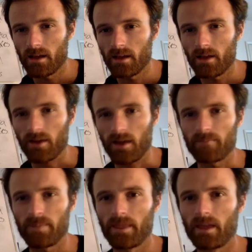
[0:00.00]
Okay,
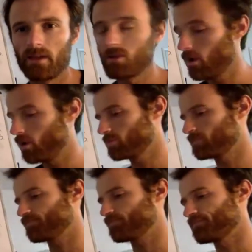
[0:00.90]
so
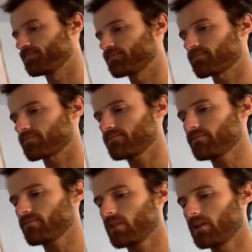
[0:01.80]

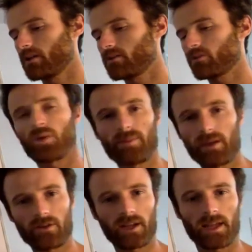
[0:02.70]
just want to
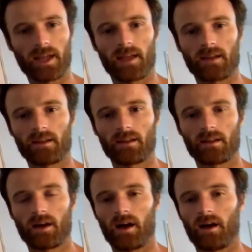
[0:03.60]
mention again,
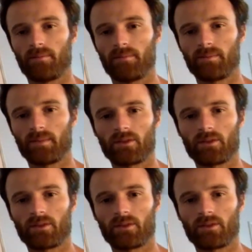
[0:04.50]
it's